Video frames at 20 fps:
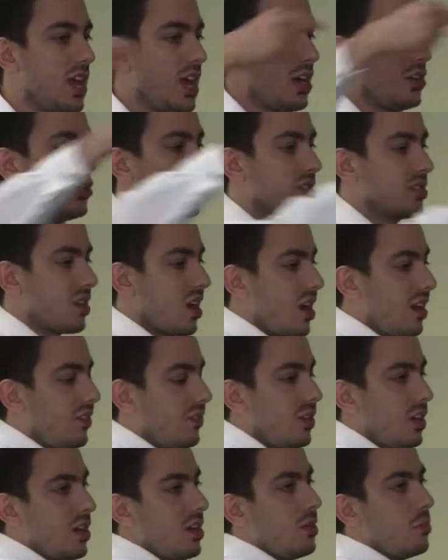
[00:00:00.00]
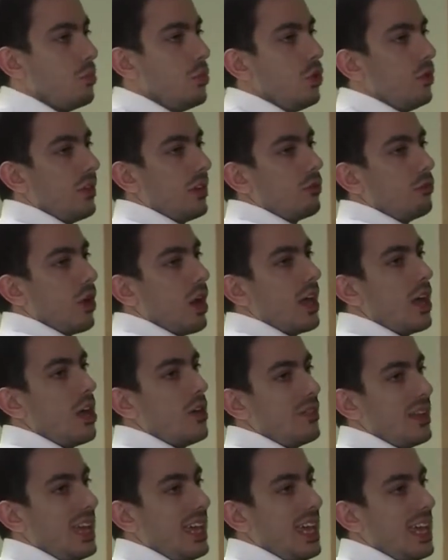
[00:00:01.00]
and just kind of move it right
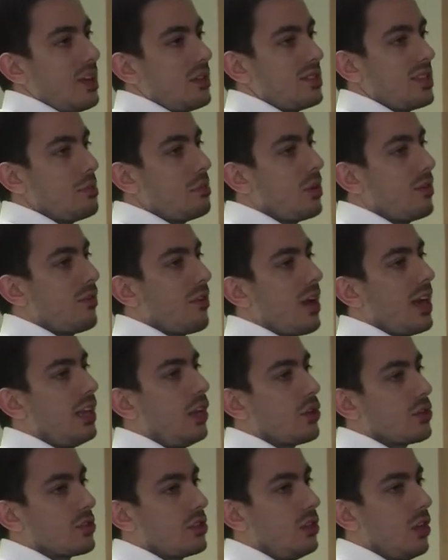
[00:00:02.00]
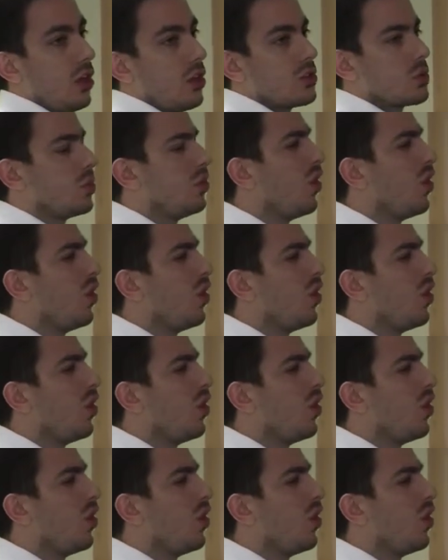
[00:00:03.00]
over here, simplify lots and lots.